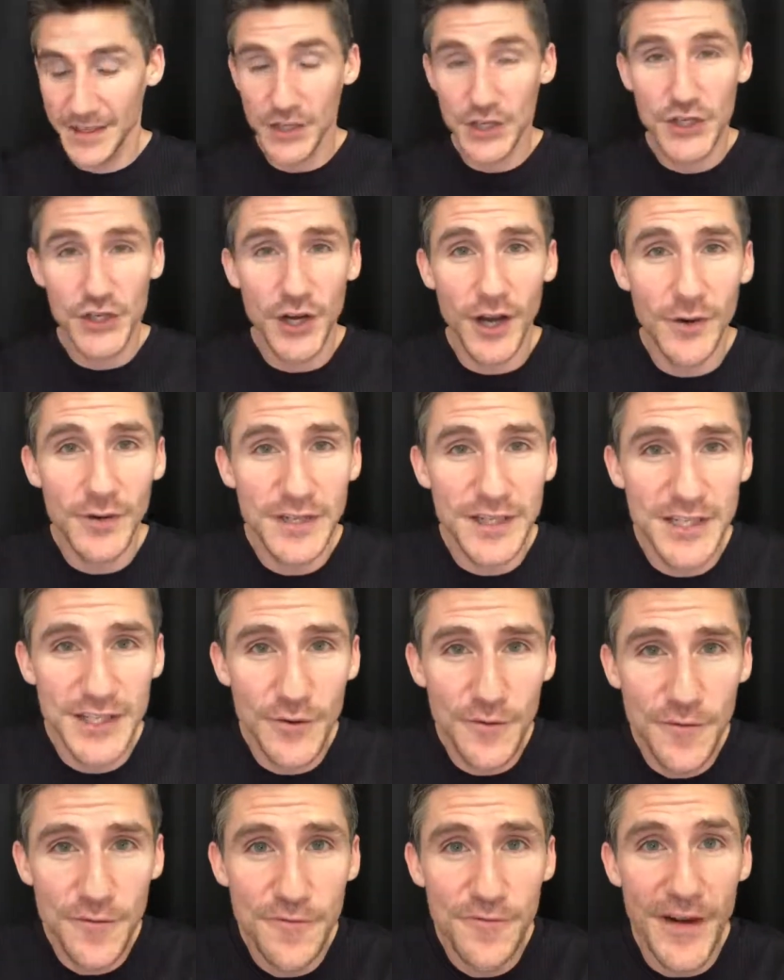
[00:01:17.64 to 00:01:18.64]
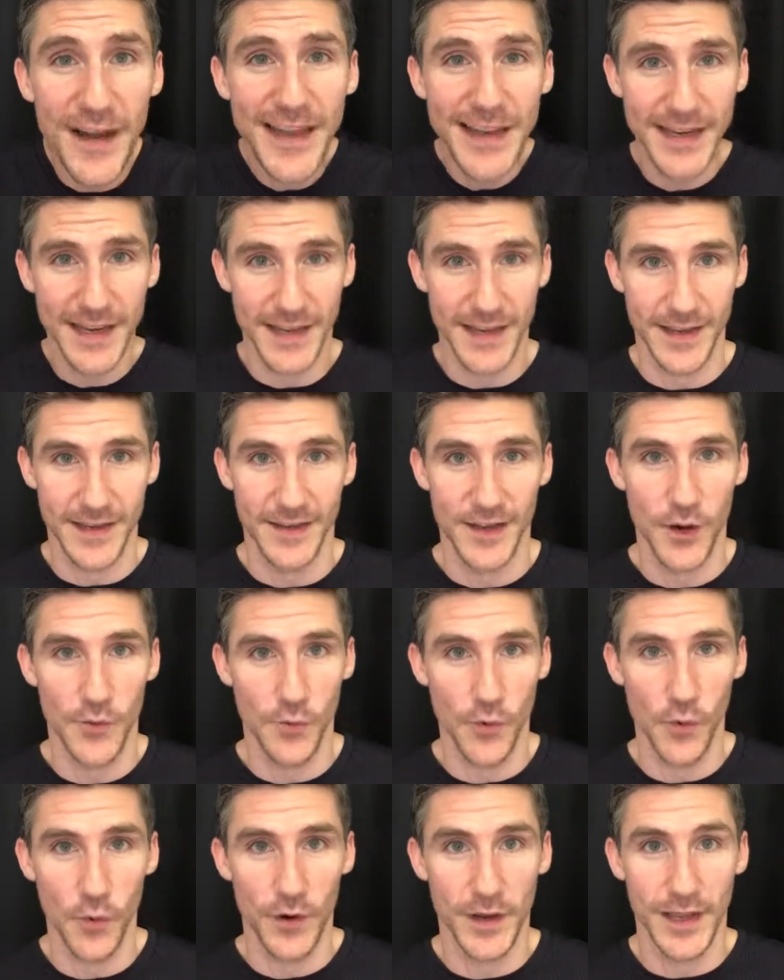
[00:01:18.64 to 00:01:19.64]
The child is still failing at
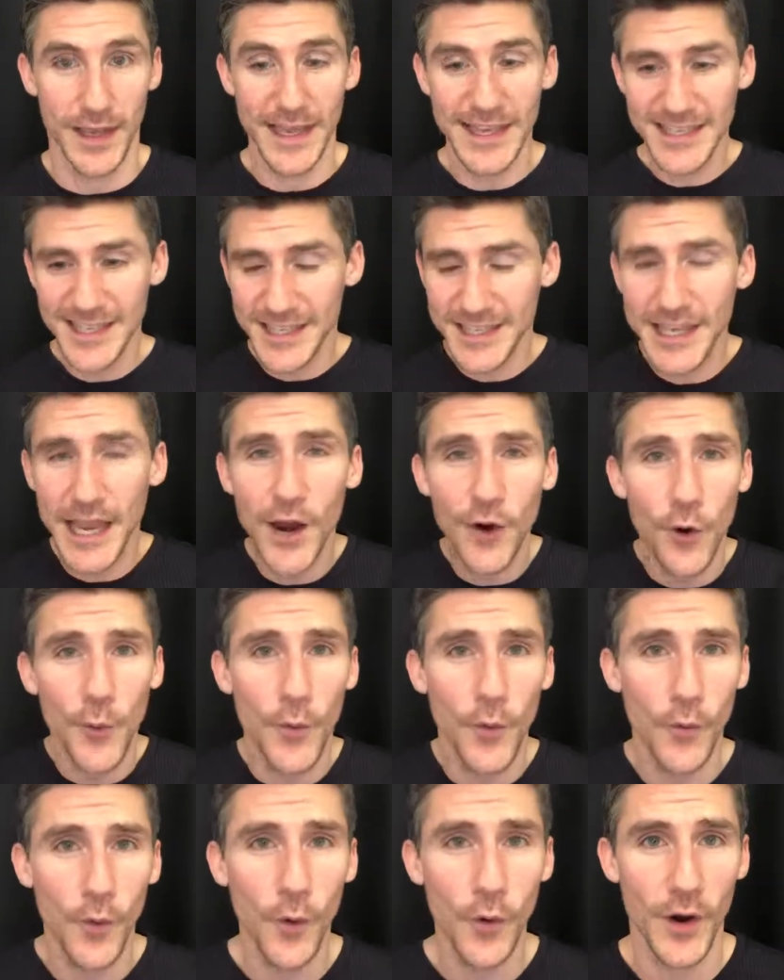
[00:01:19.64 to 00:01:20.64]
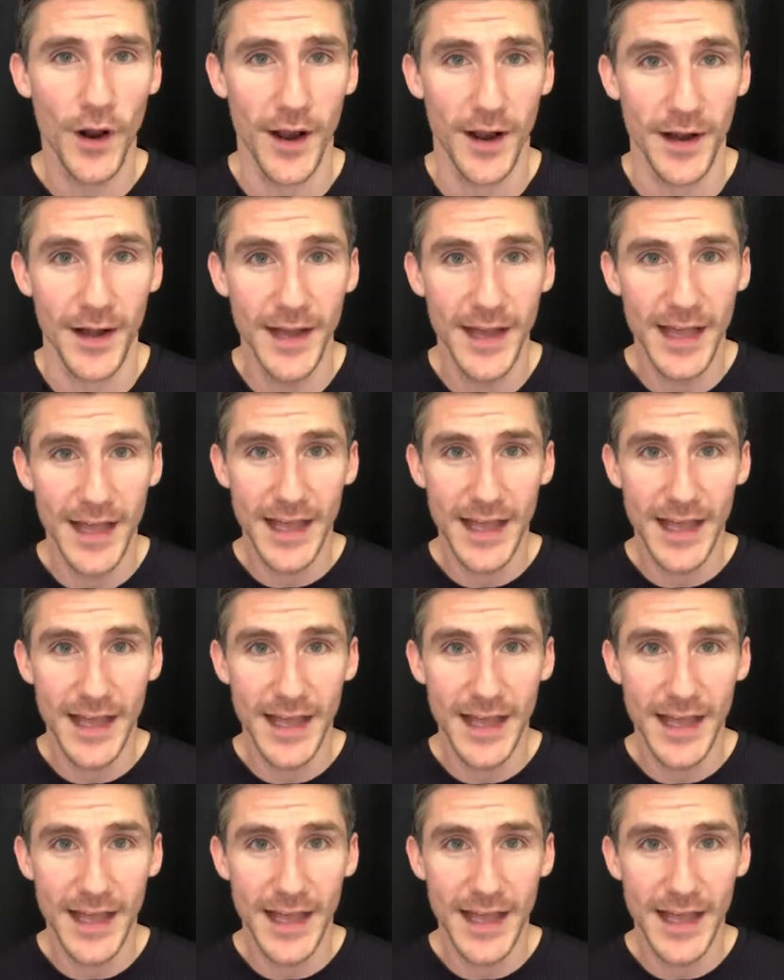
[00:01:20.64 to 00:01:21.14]
walking. It's a terrible walker.